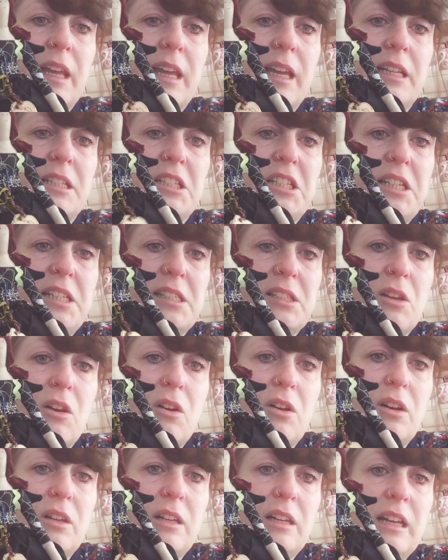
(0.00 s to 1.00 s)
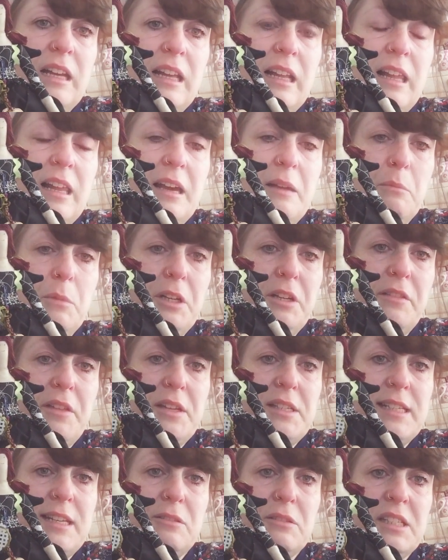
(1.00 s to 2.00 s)
And she's got like one of
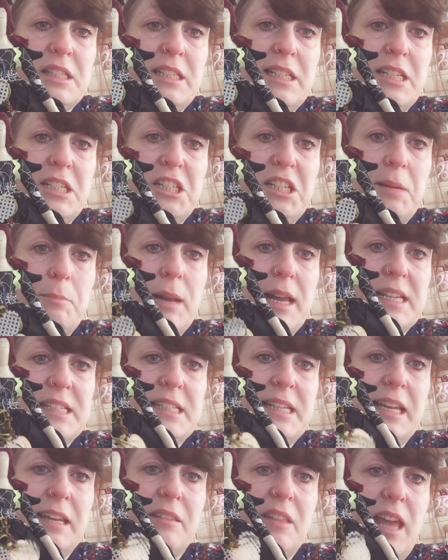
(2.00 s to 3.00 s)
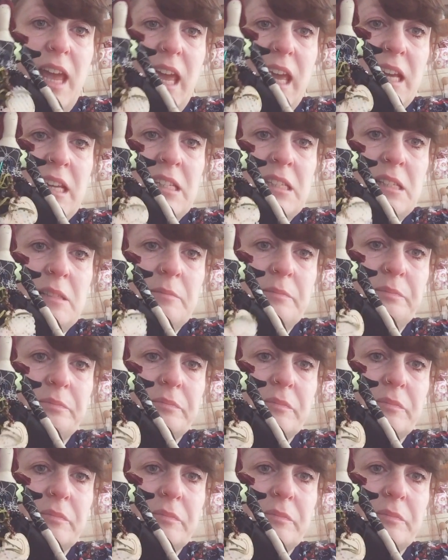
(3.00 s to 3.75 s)
those little stitchy plastic things